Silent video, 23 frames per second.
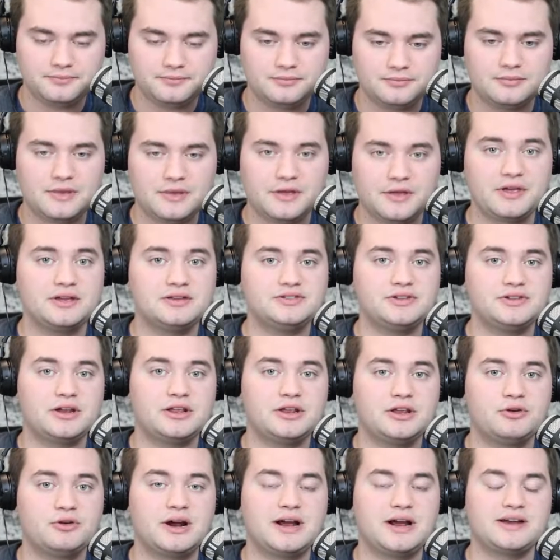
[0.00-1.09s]
I think
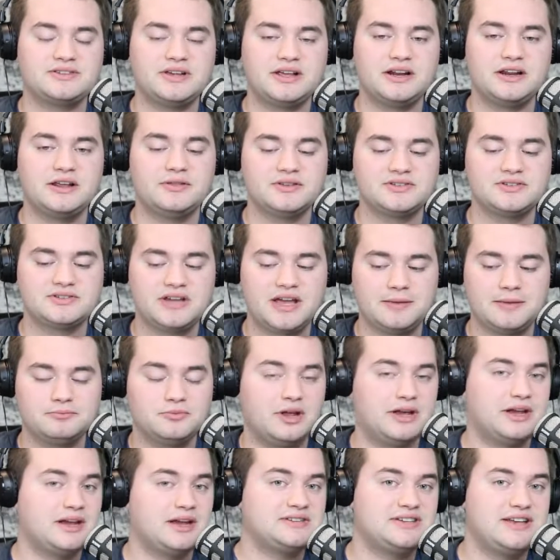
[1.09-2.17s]
Kentucky cracks 80 in this game.
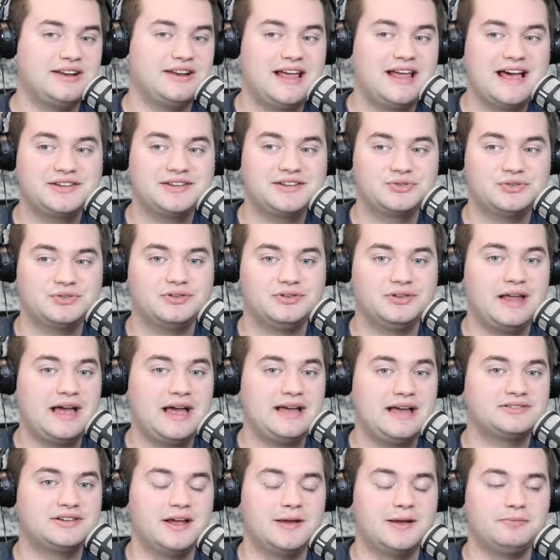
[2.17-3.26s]
Like I said last
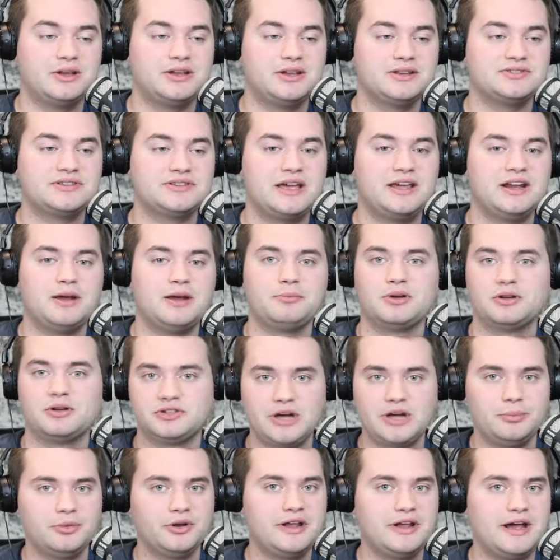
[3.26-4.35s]
last game against a and i A&M, I'm going to
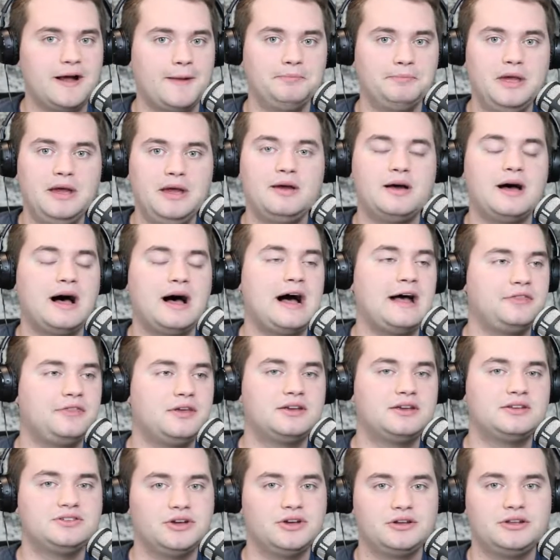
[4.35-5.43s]
double down. I
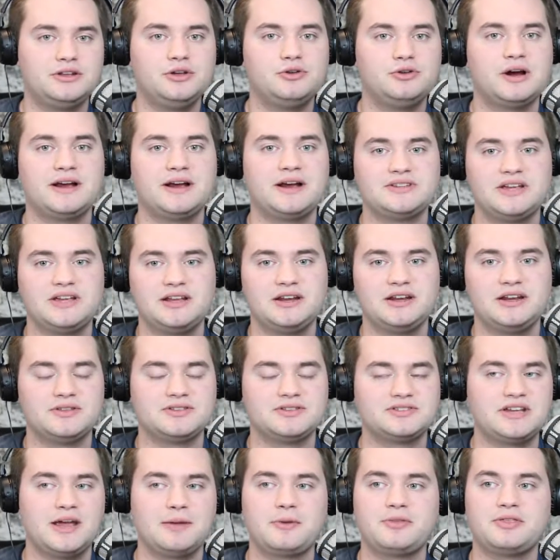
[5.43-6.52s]
think Kentucky cracks 80 in this
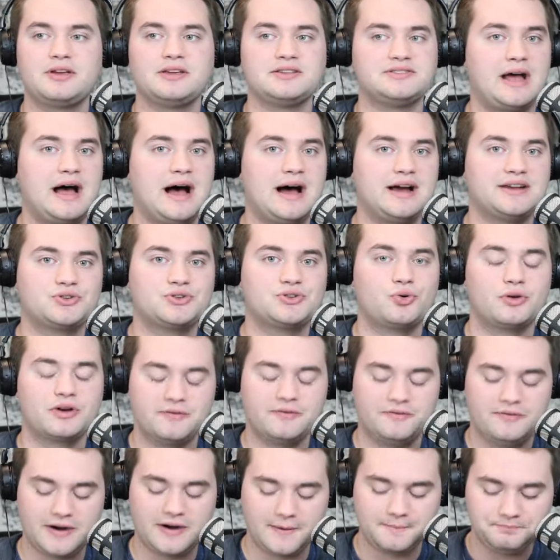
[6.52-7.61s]
game. I think it's a high scoring
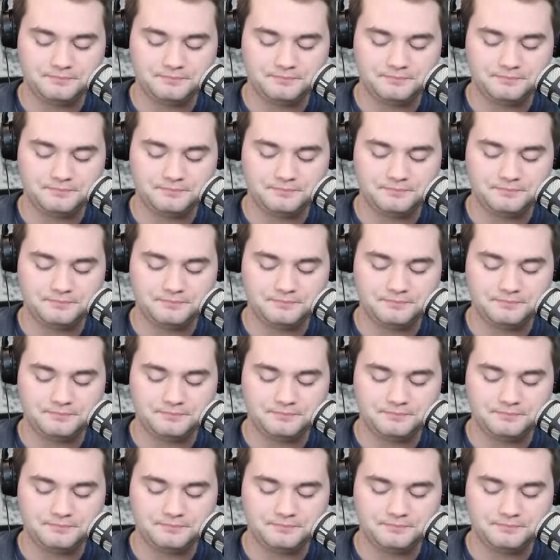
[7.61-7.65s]
affair.